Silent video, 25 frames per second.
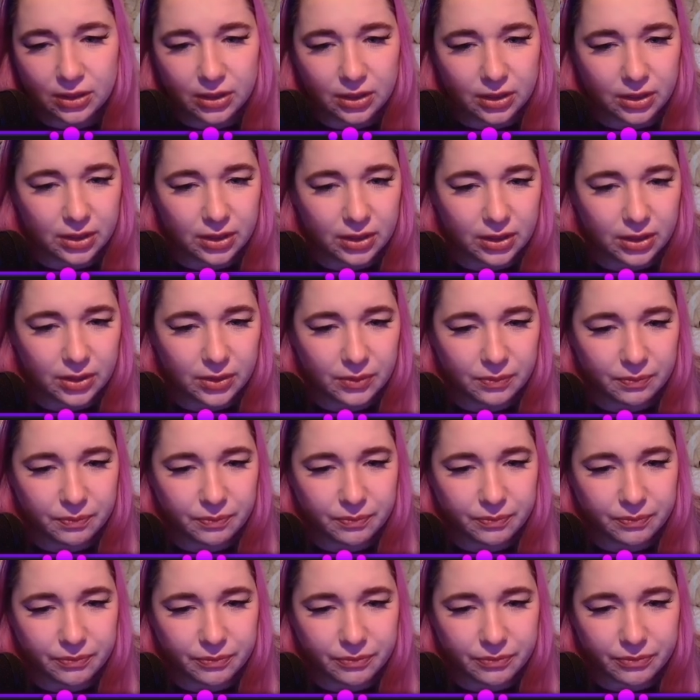
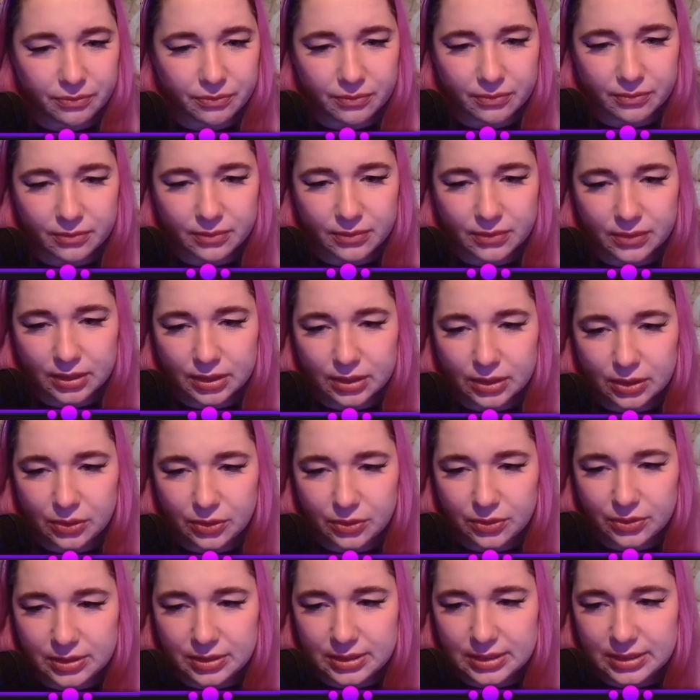You
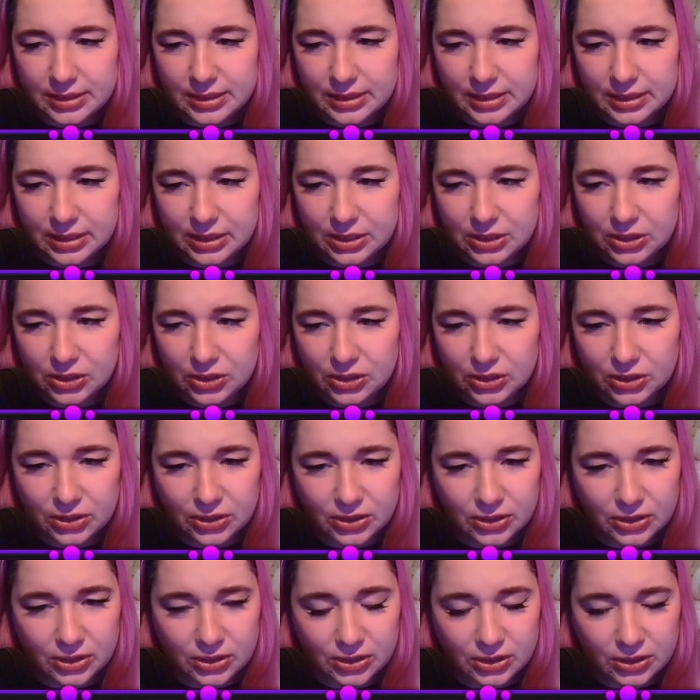can see
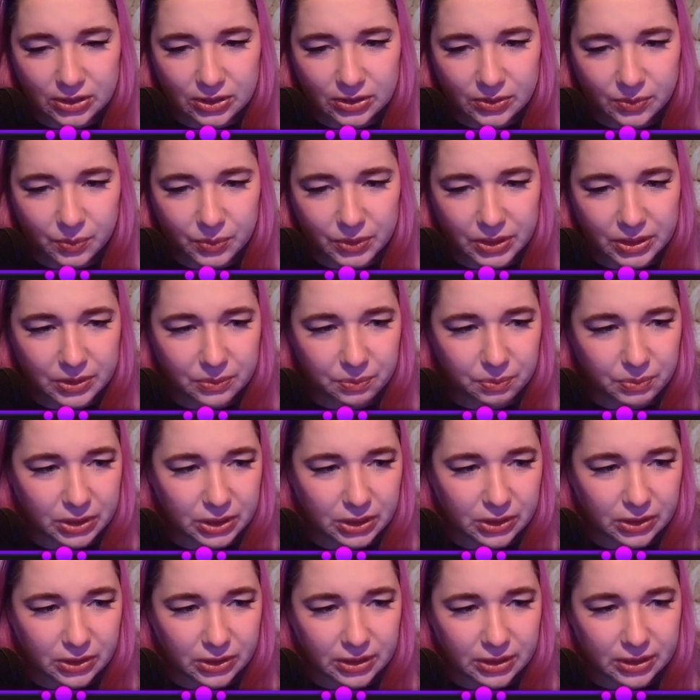here with the
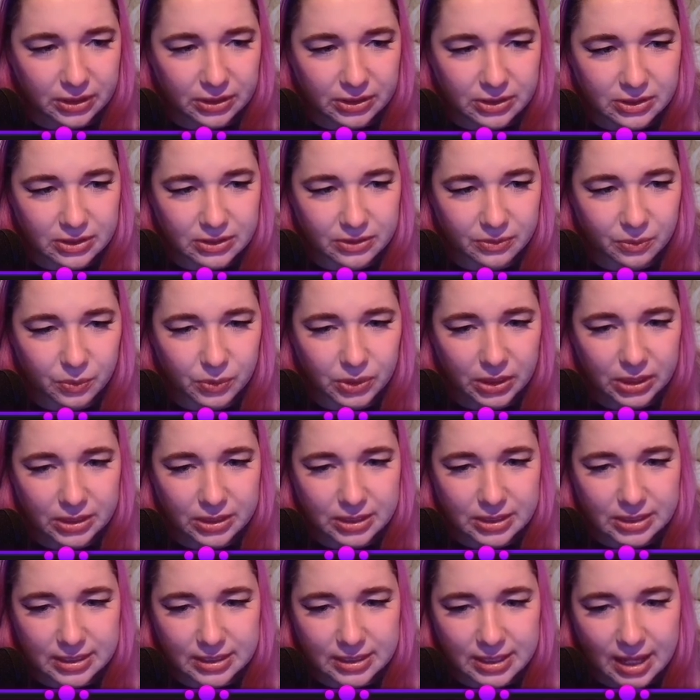beard,
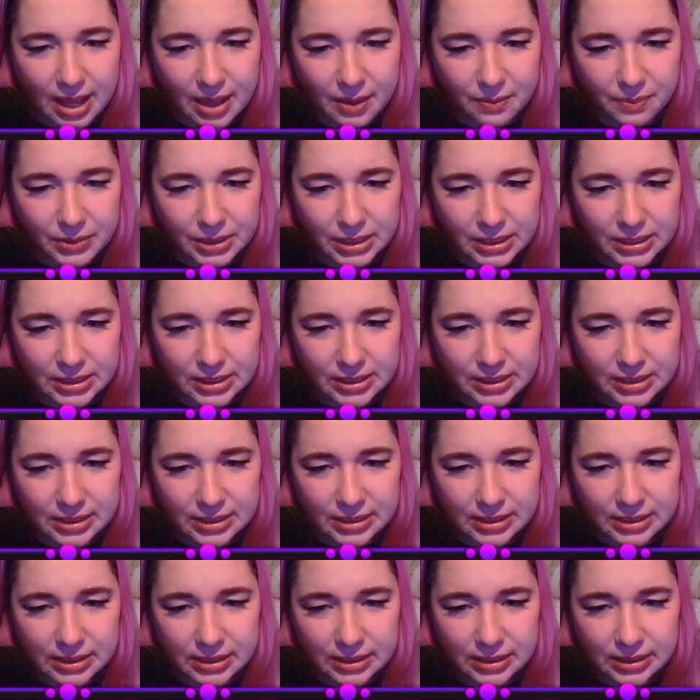weirdness happens
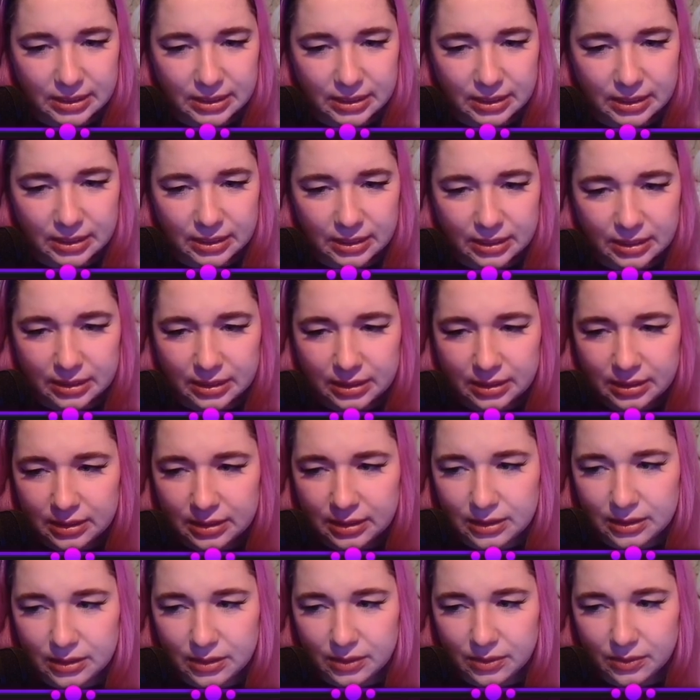
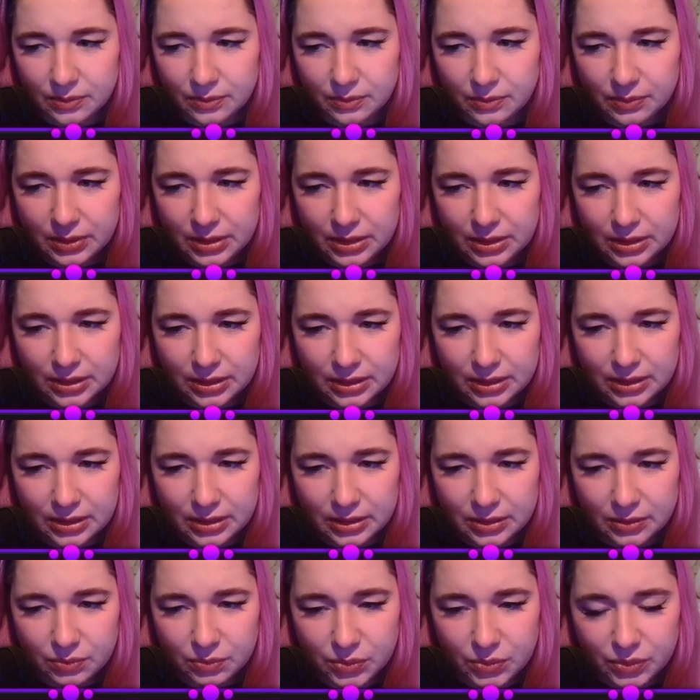when
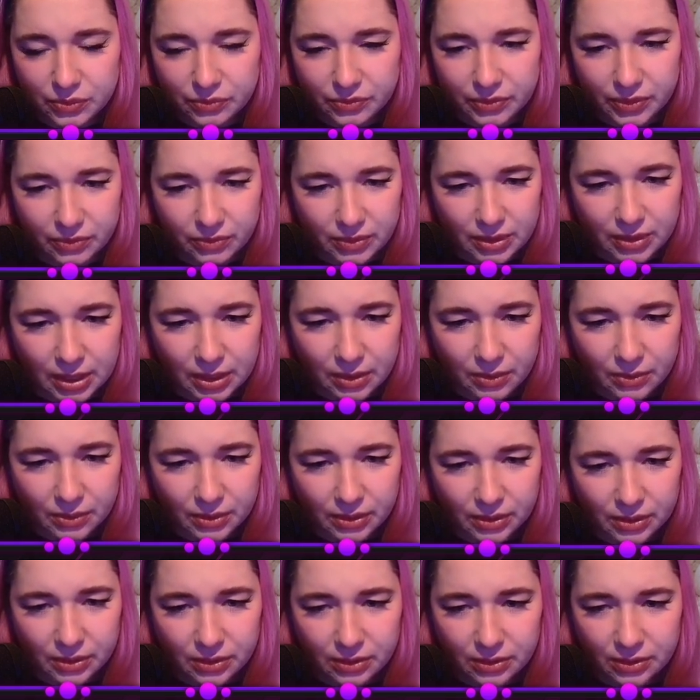I move around
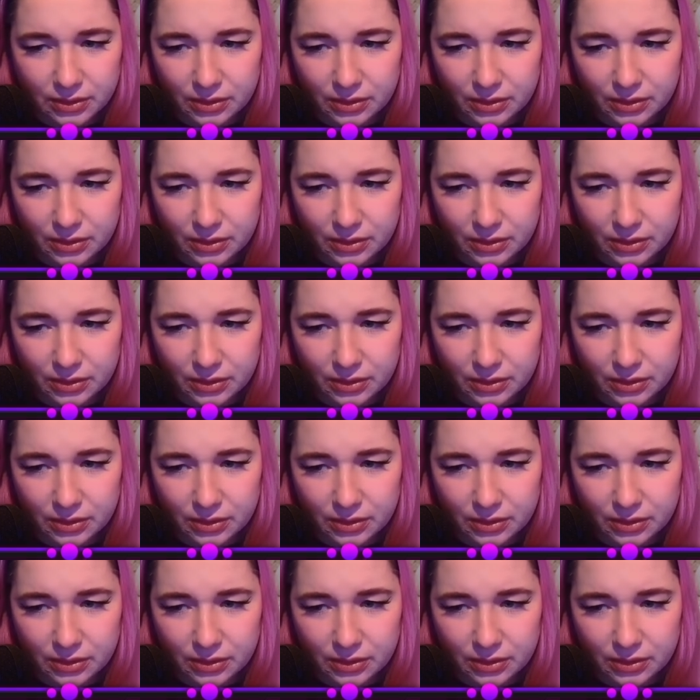it.